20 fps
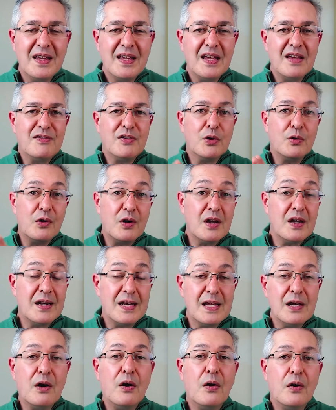If you're
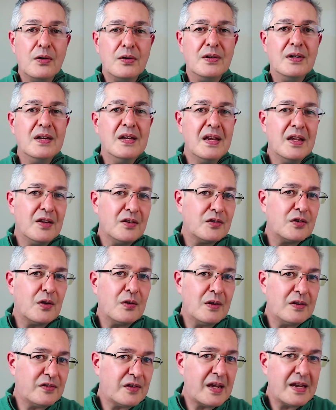early on,
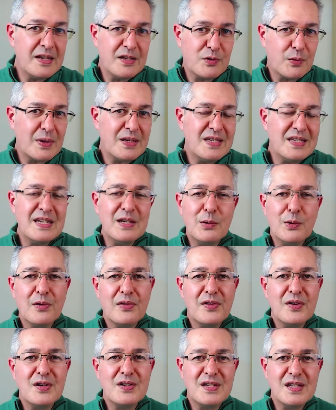so say 20 or
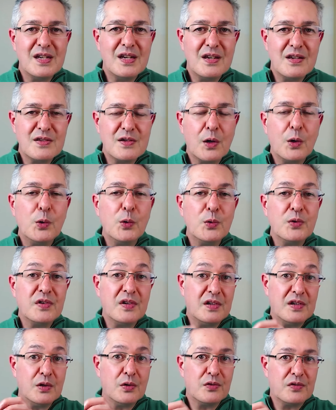30 years old
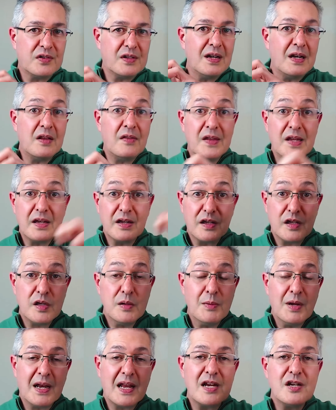and you're still in the
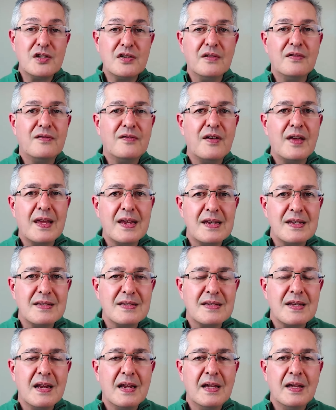accumulation phase,